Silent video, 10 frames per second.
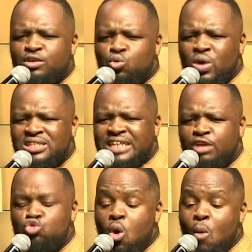Wednesday?
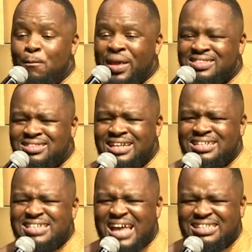No birthday,
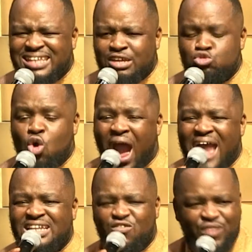nothing, no
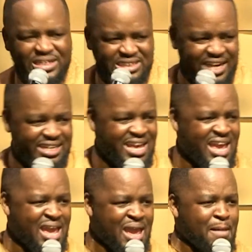anniversary.
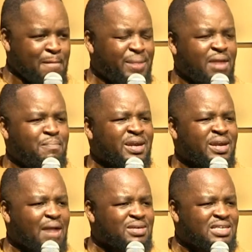Baby,
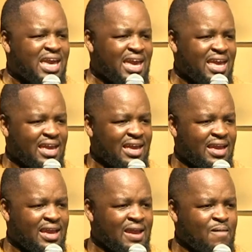come here.
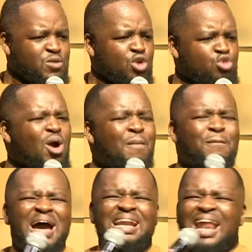
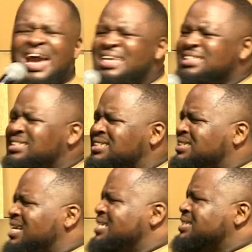Normalize
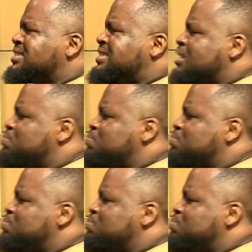things that